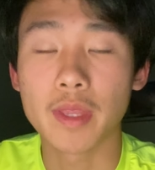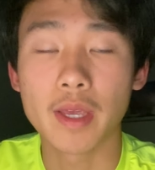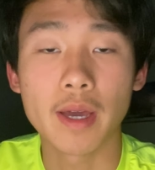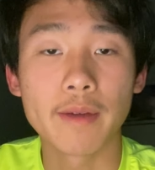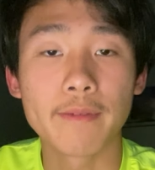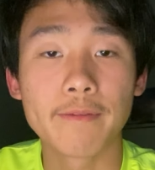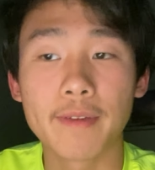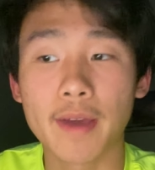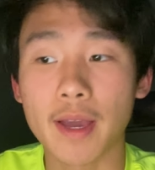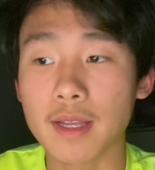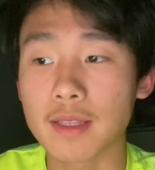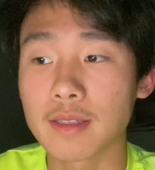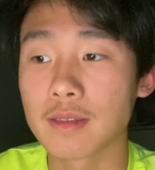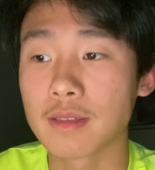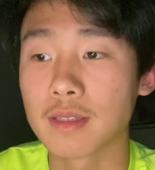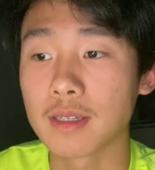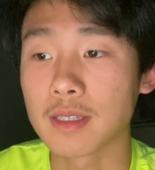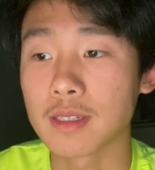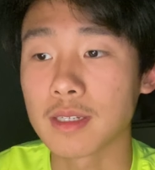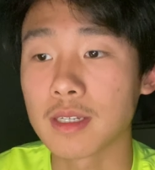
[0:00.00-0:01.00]
affect the
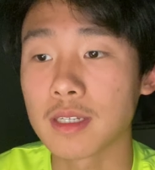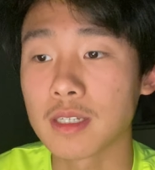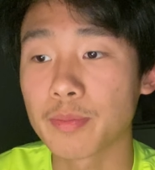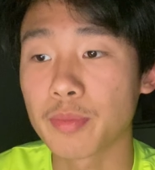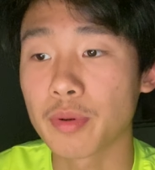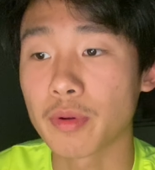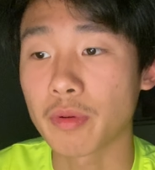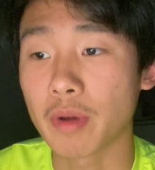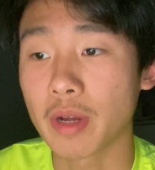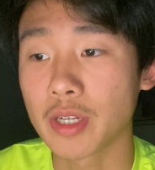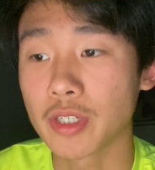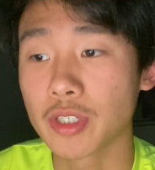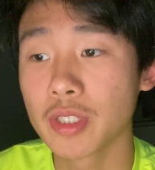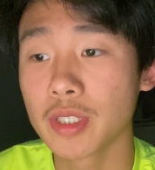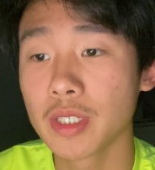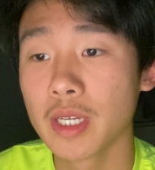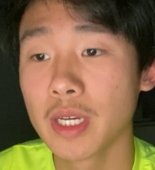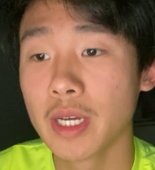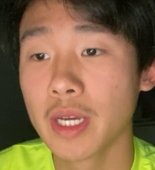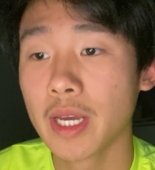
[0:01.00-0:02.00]
disease
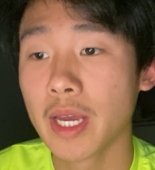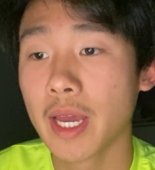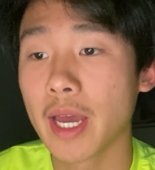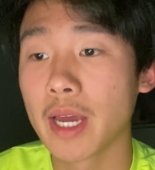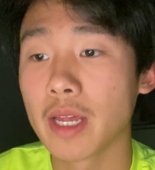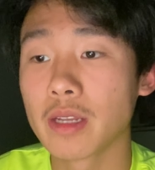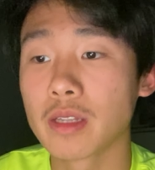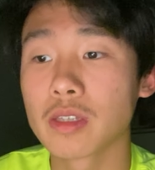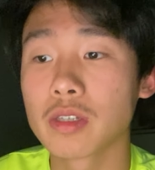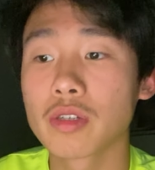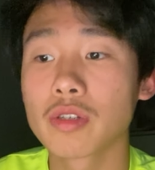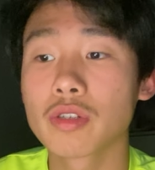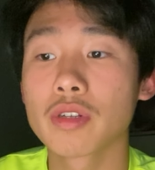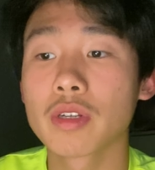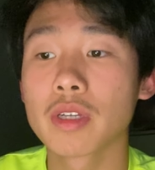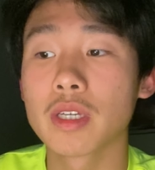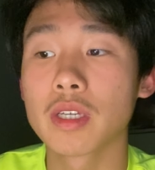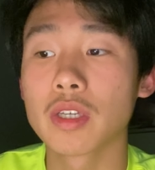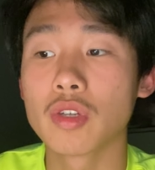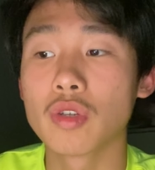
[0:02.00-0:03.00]
progression, and it's
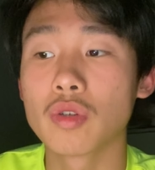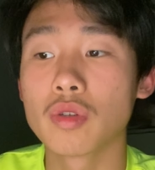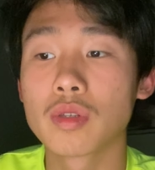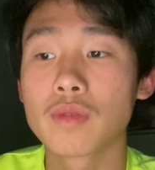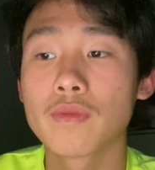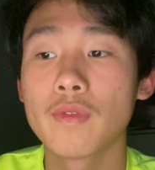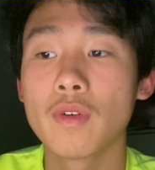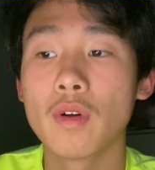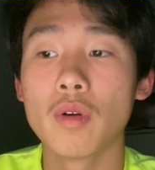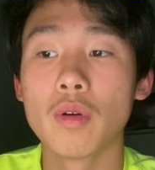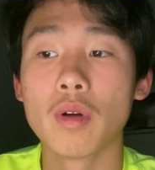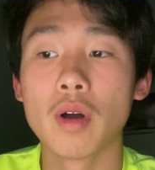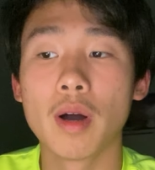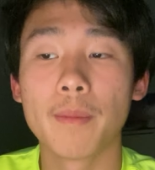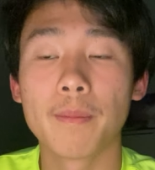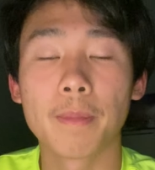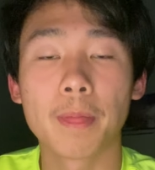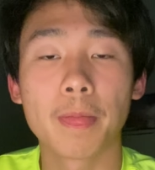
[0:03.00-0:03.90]
usually useful